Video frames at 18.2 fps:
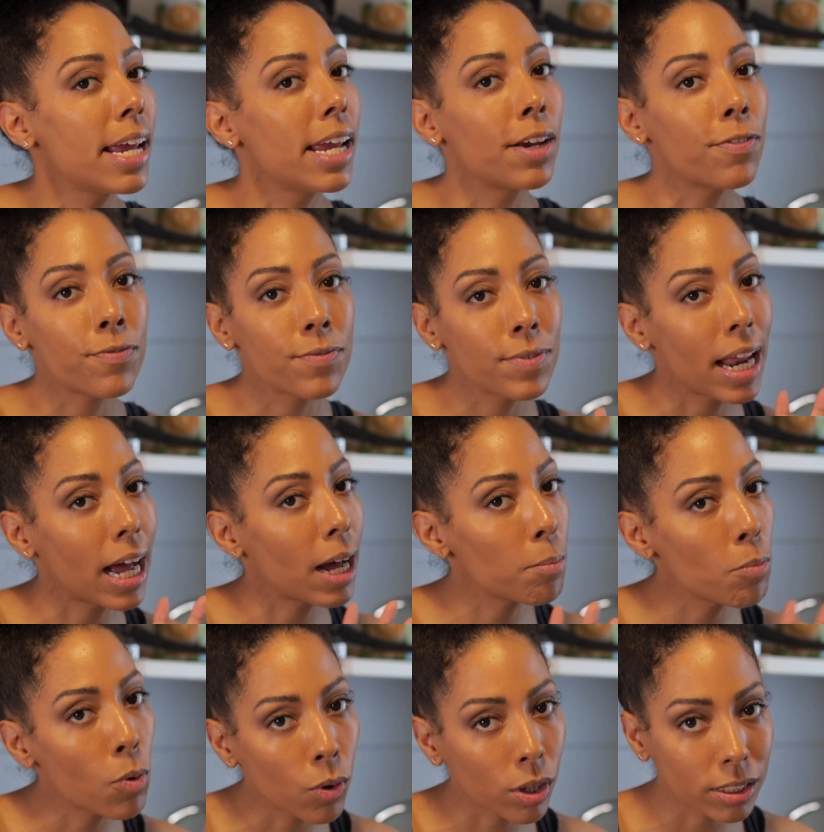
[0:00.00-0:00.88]
if
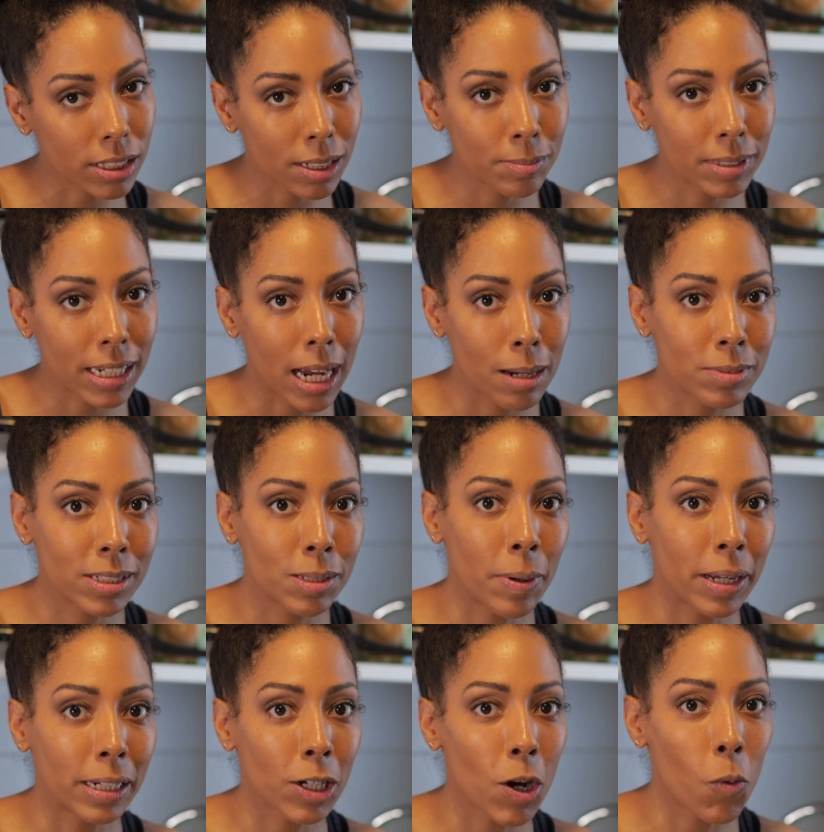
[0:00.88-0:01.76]
not more sometimes,
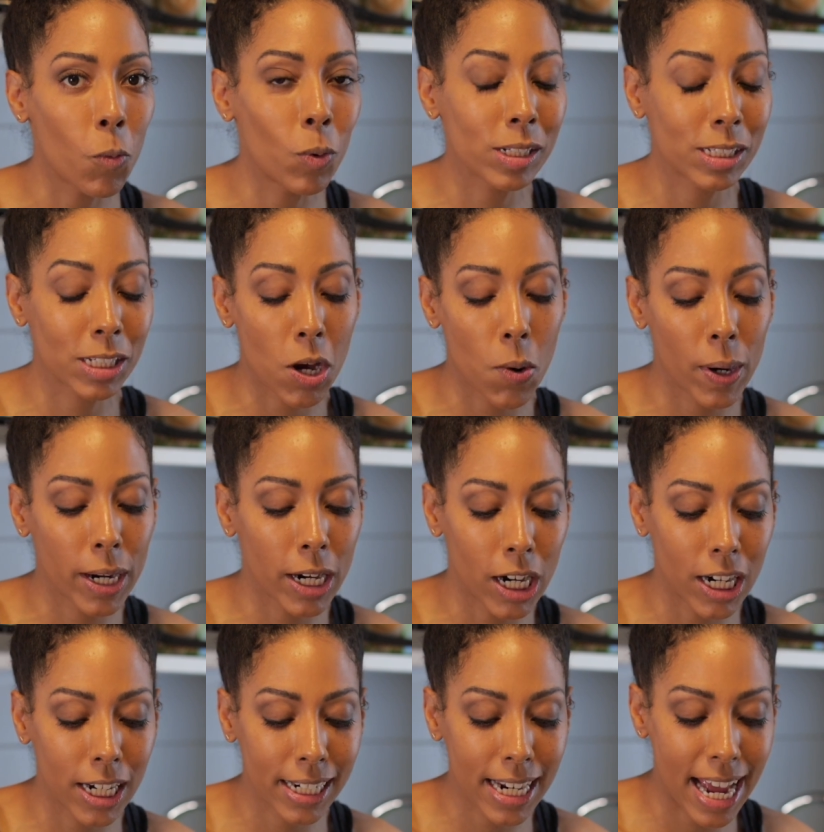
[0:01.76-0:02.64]
depending on what's going
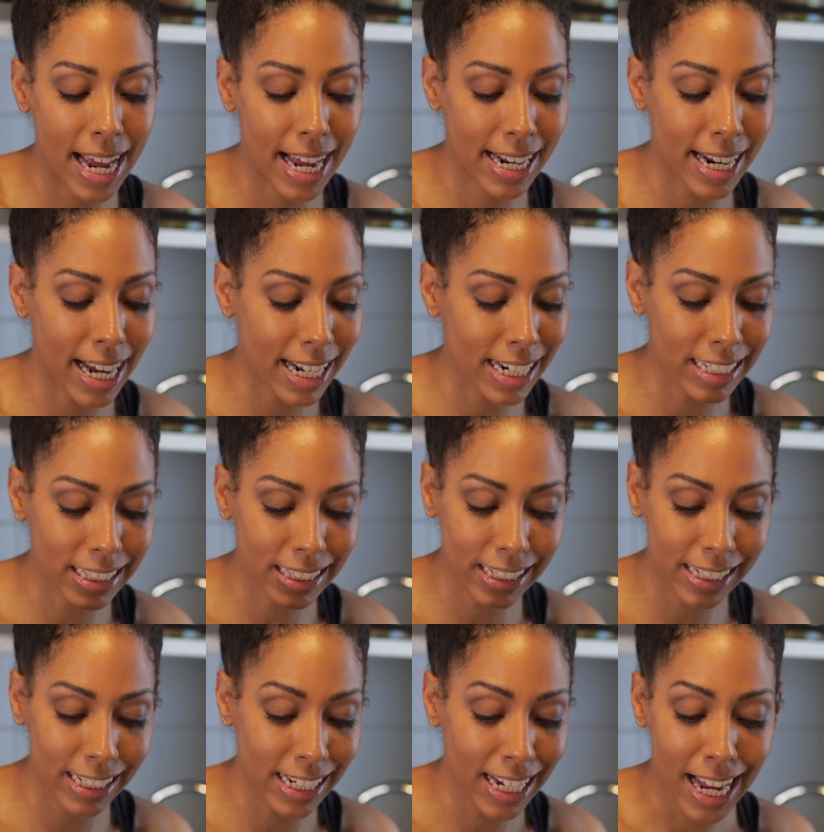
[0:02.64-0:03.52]
on. And
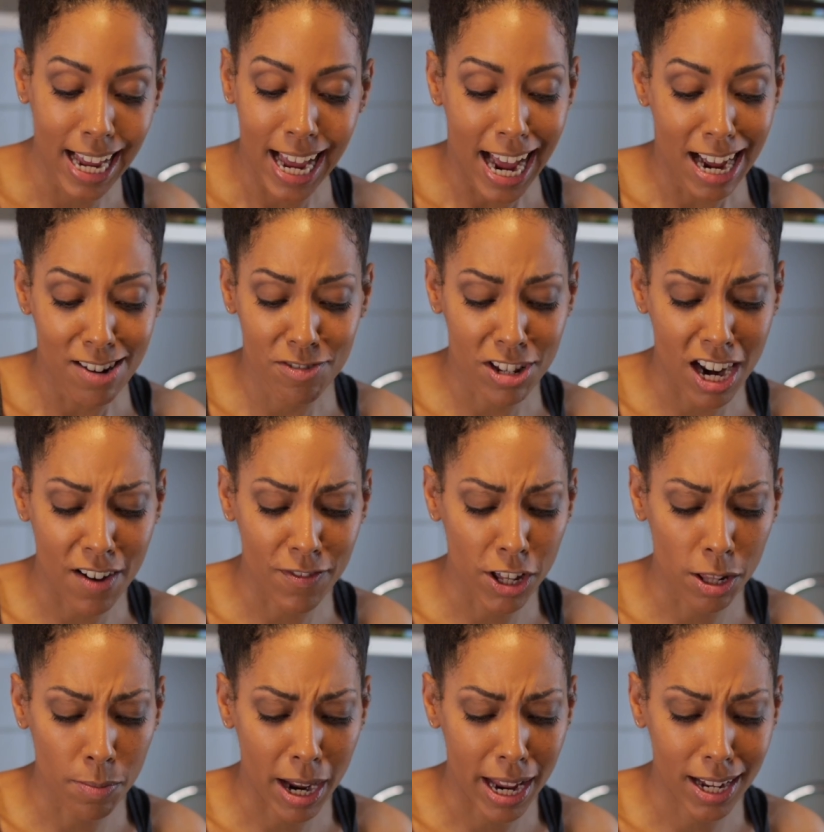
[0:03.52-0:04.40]
honestly, I'm gonna have
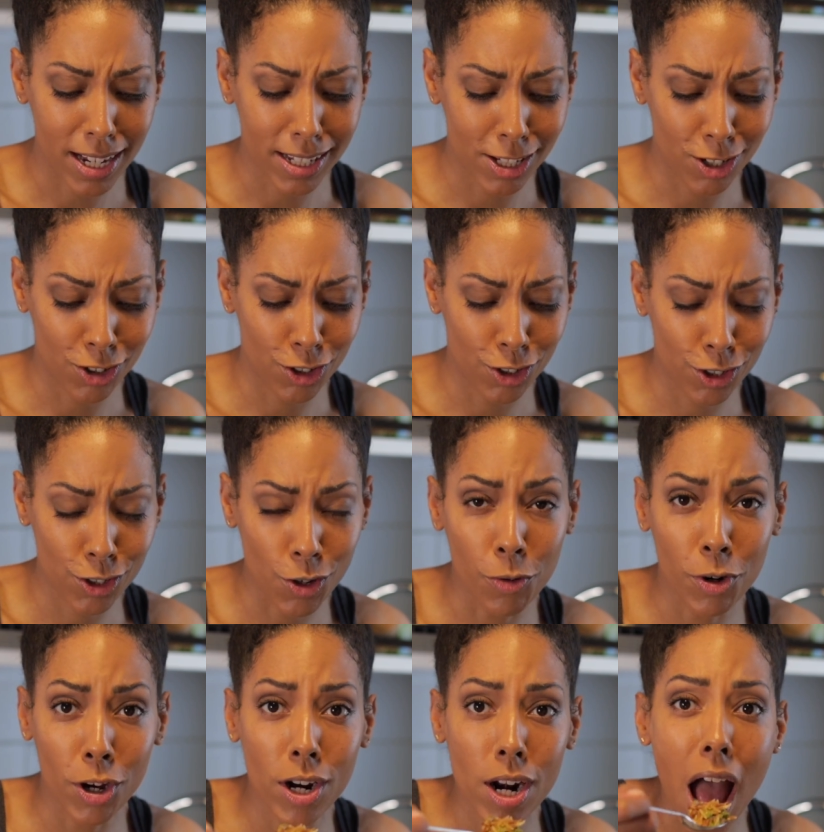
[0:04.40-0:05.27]
another bite because it's just so
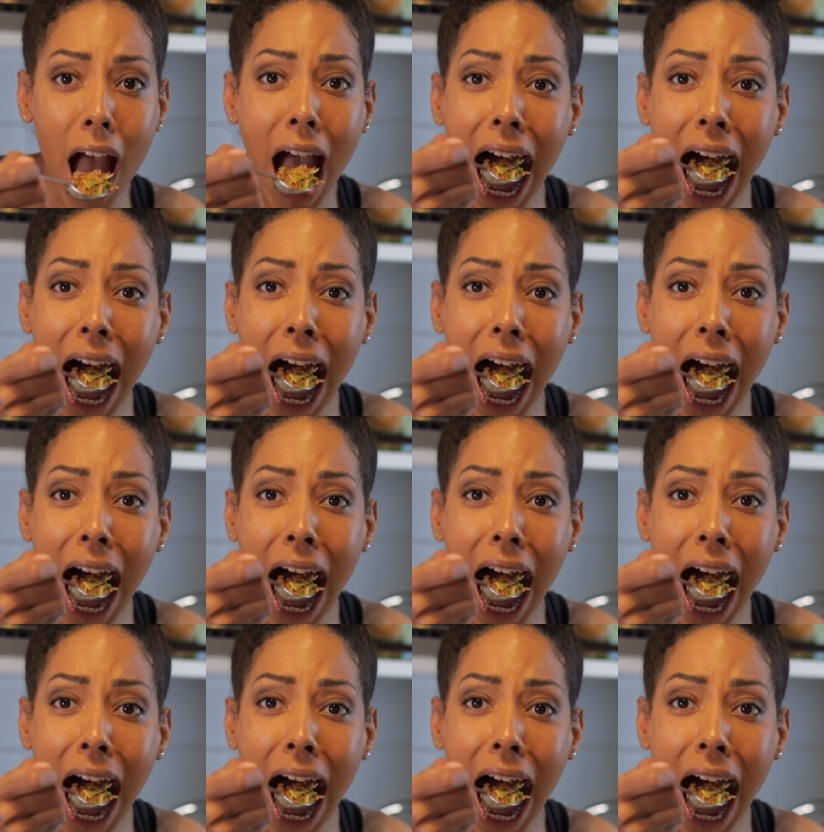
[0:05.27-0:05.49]
good.